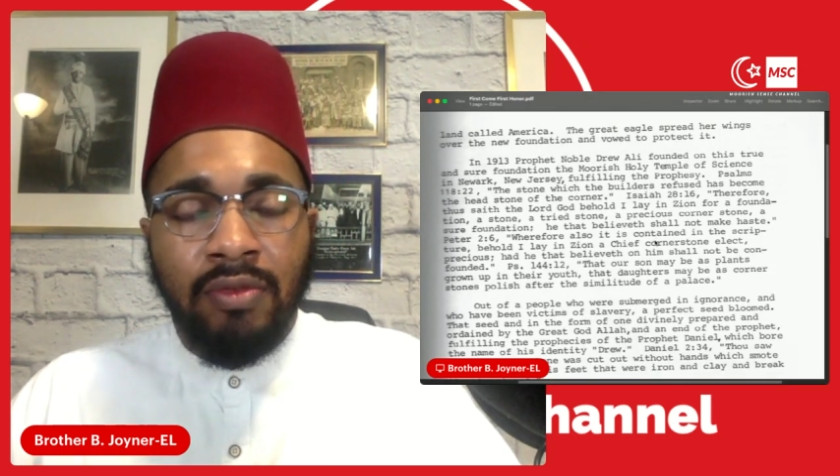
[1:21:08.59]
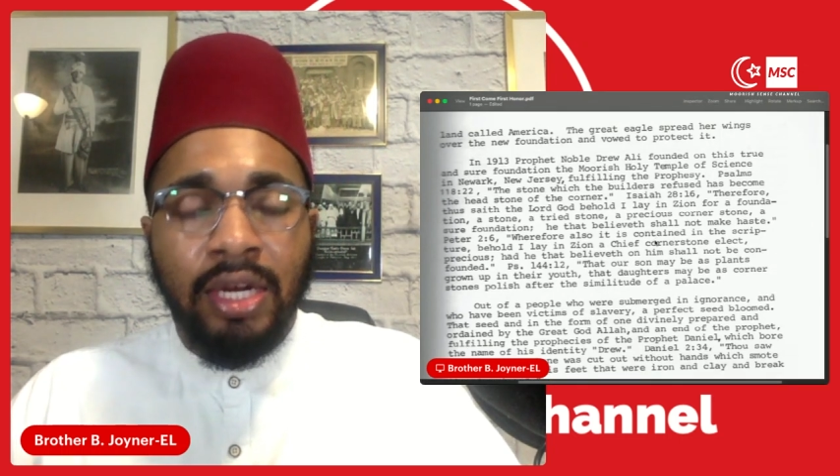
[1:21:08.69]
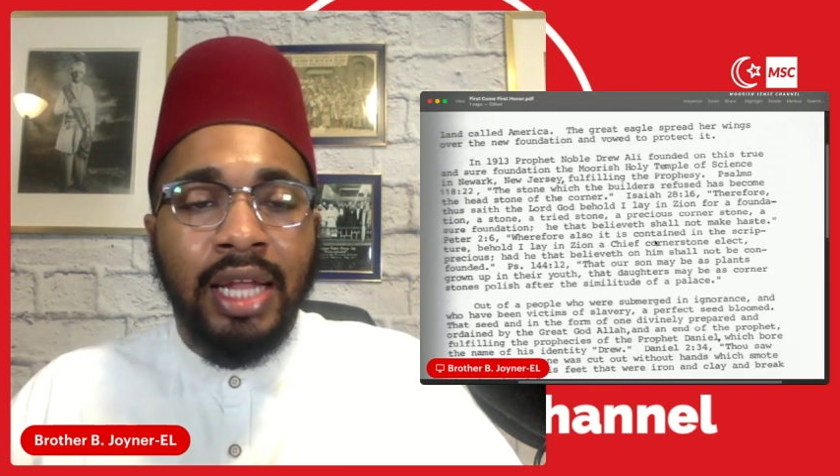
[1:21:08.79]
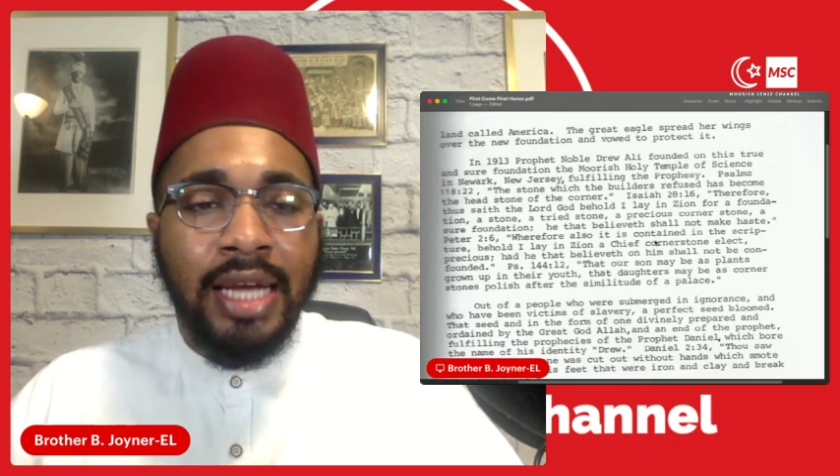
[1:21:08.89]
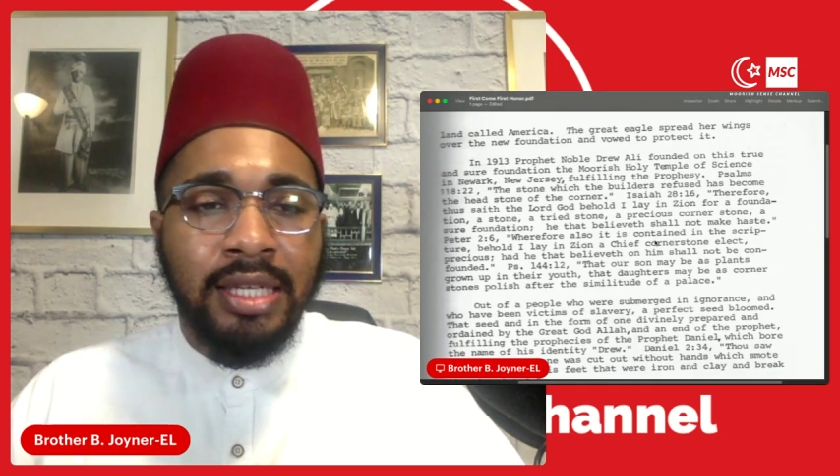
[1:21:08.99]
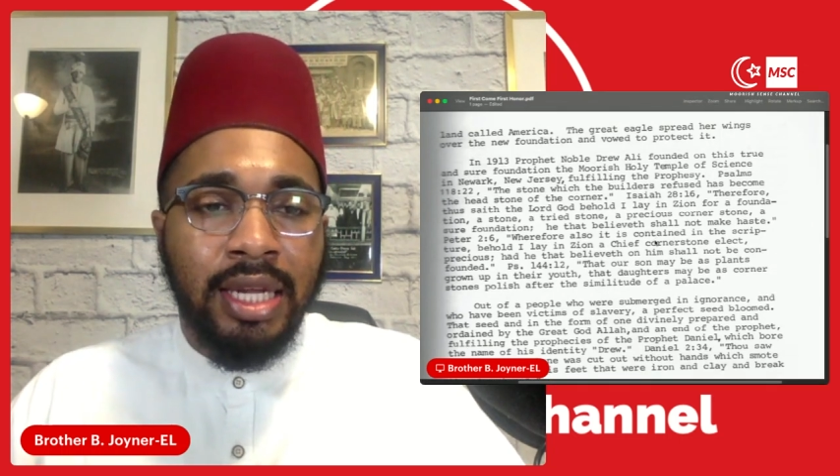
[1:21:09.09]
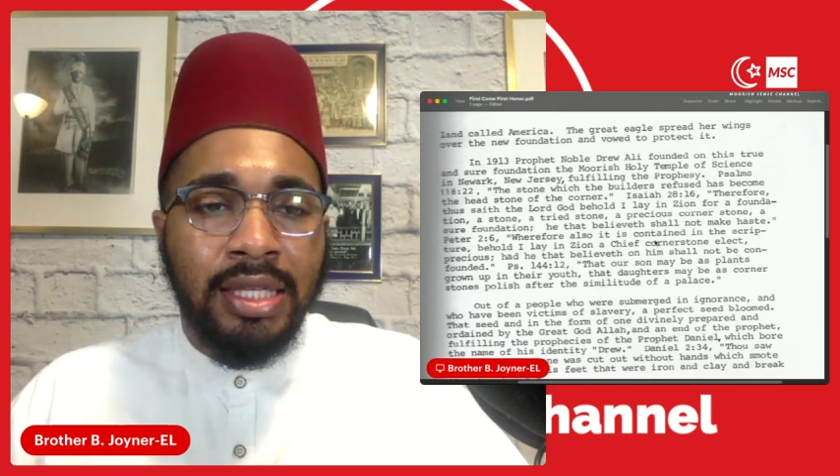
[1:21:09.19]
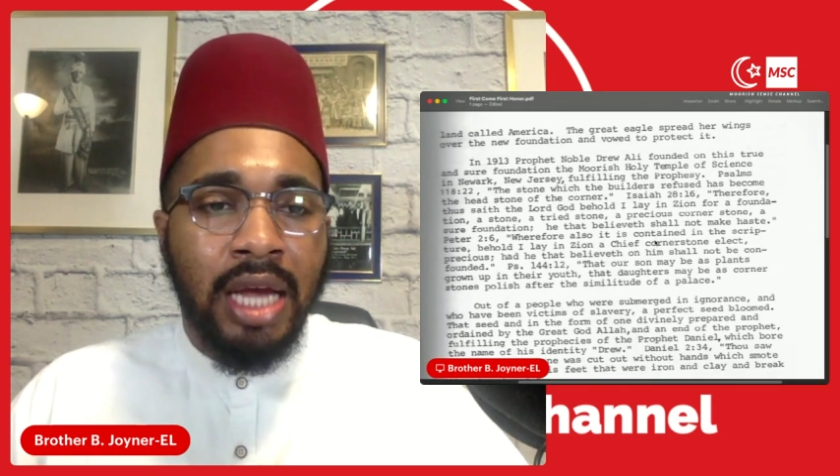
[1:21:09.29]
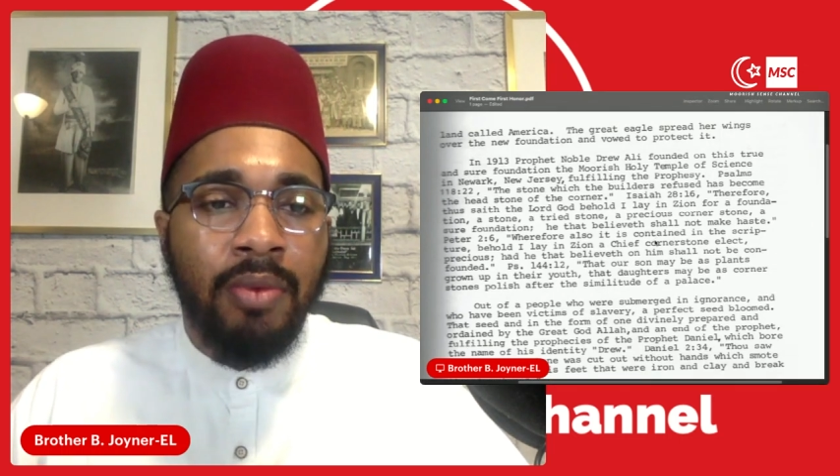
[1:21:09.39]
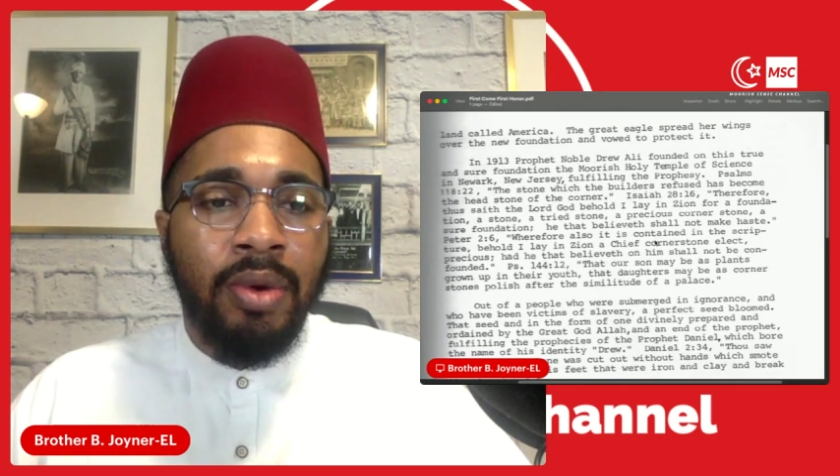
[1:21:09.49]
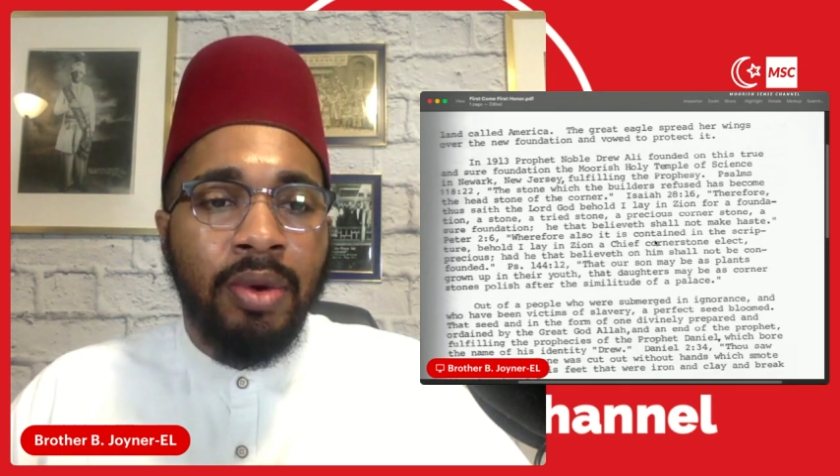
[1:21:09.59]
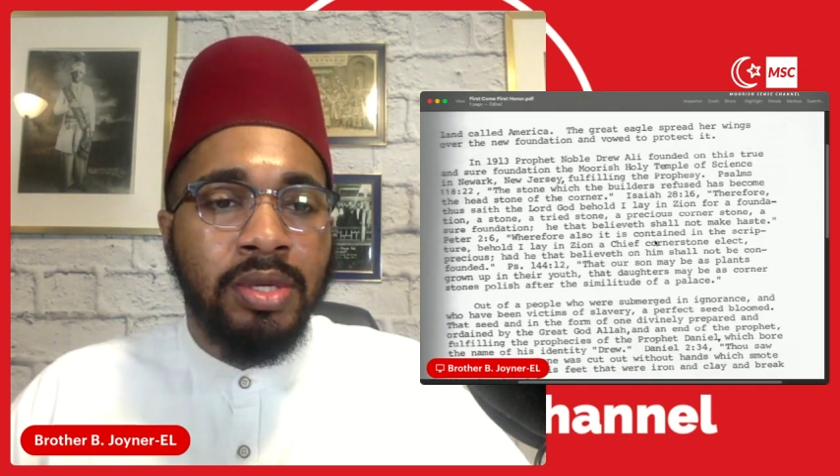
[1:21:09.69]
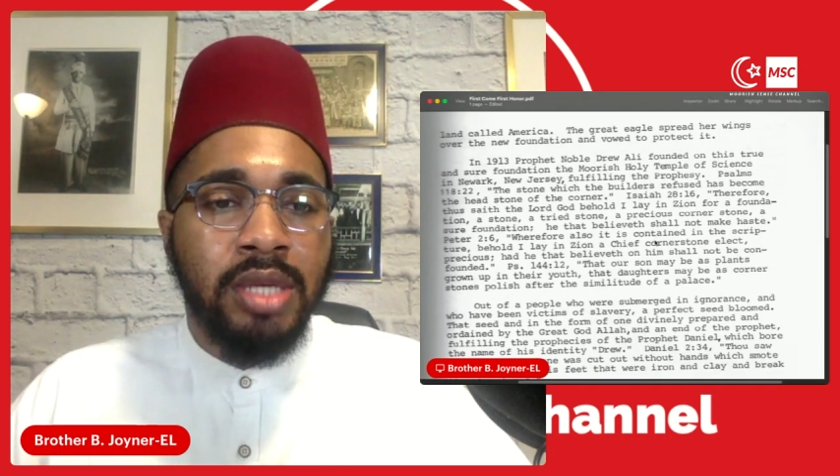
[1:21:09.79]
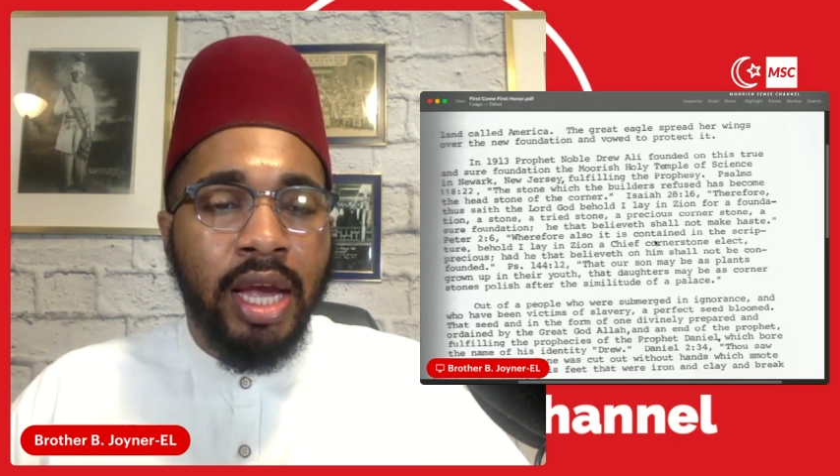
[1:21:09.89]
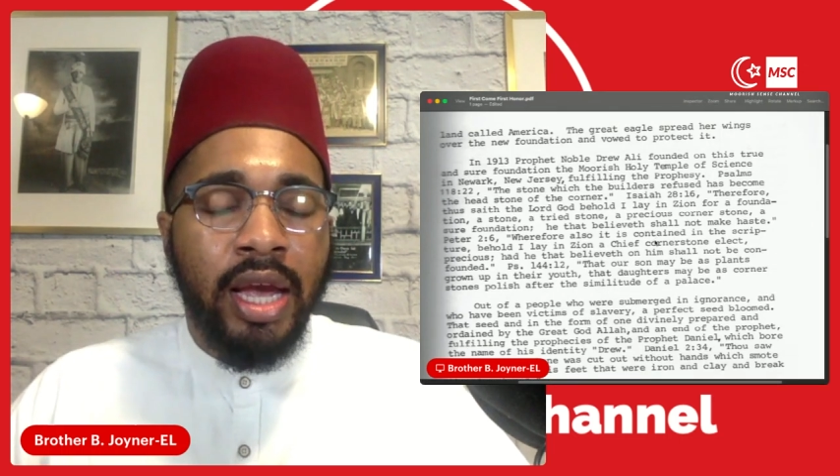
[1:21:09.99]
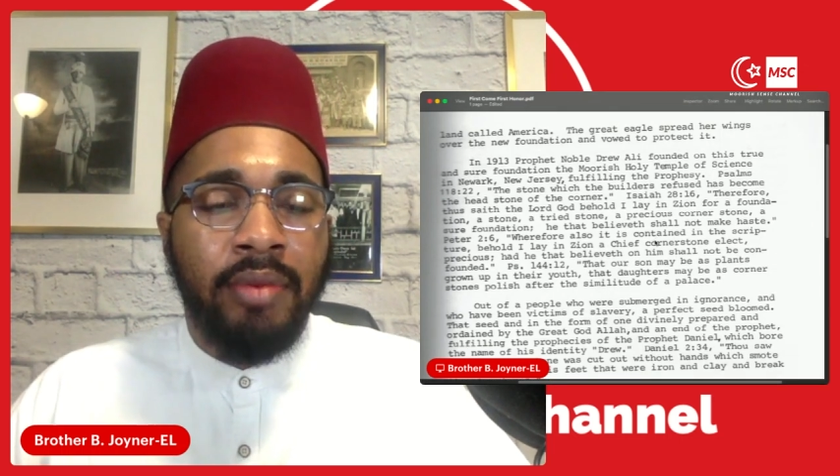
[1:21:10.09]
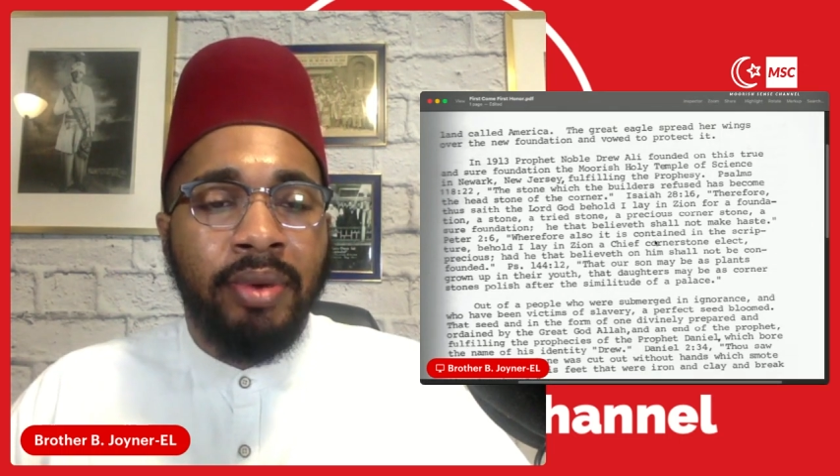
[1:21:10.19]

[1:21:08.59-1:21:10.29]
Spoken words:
realize at the time what he was saying,